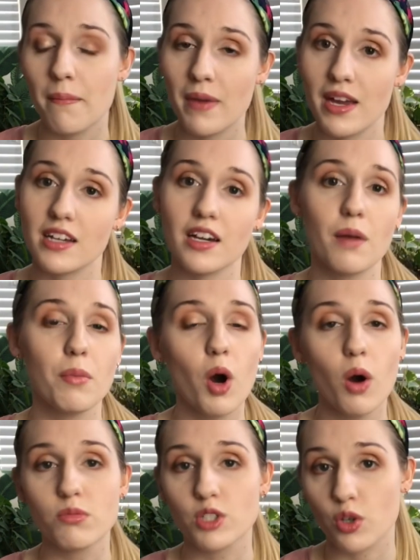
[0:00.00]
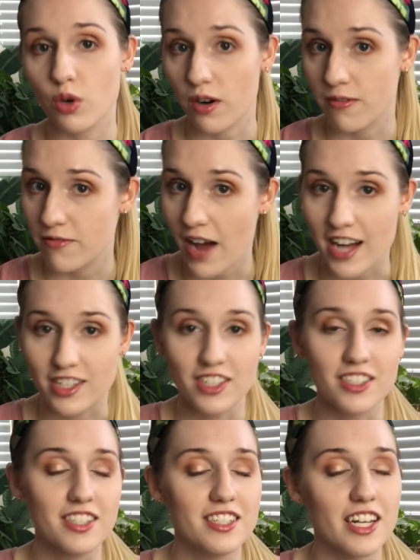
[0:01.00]
makeup, home decor,
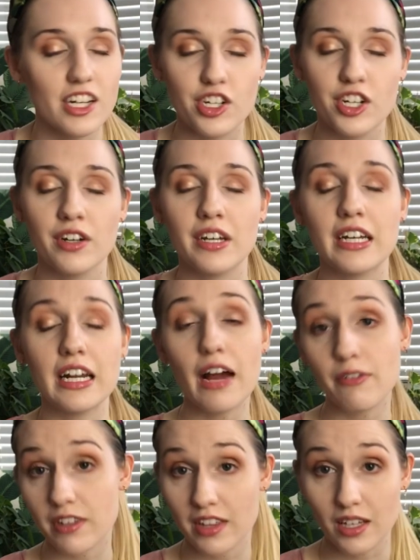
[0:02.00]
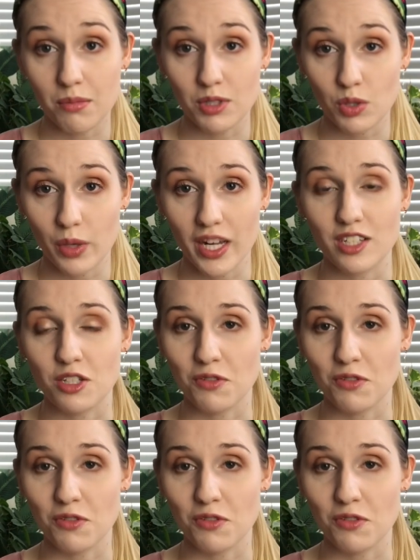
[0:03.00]
fashion, stationery, and everything in between.